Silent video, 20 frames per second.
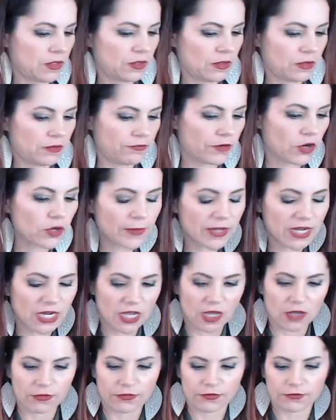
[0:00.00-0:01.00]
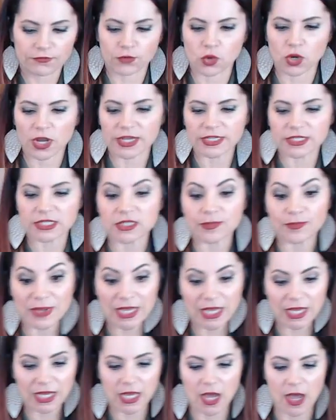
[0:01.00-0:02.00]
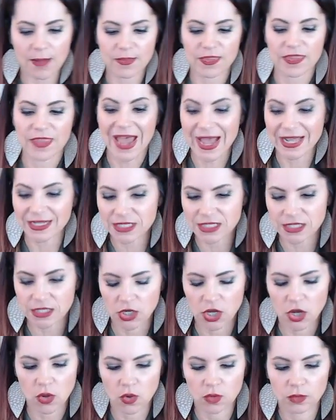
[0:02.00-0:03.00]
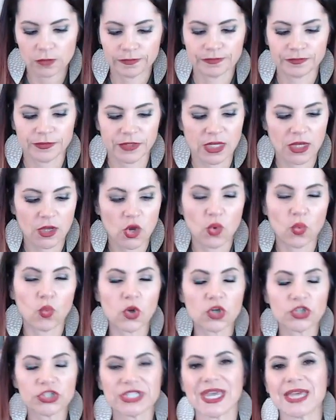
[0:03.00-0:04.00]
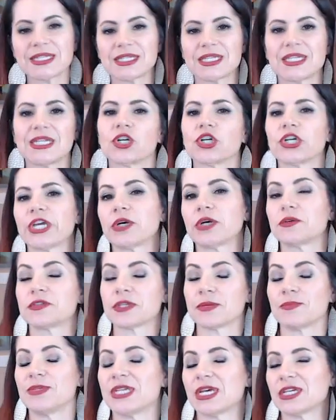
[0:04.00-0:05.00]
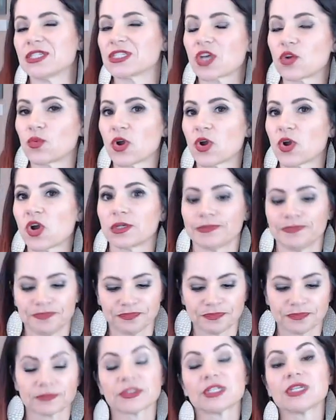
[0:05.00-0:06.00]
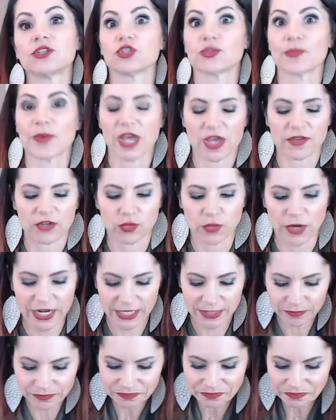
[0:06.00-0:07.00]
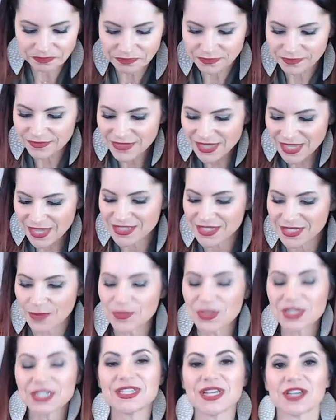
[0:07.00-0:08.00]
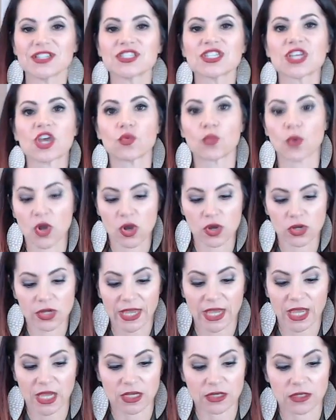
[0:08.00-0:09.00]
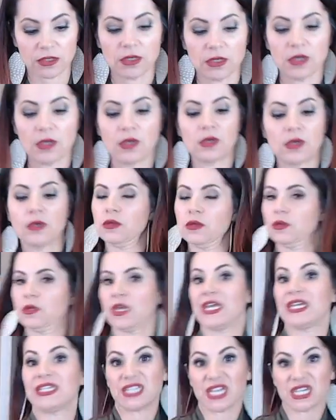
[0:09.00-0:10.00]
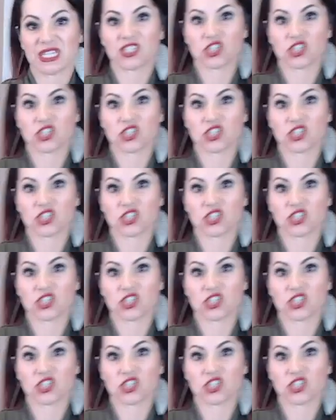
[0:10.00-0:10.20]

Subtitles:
Firm enough for us to pick up. That's the goal. Worst case scenario, if something does go wrong, there's my oven ready. Something does go wrong and it does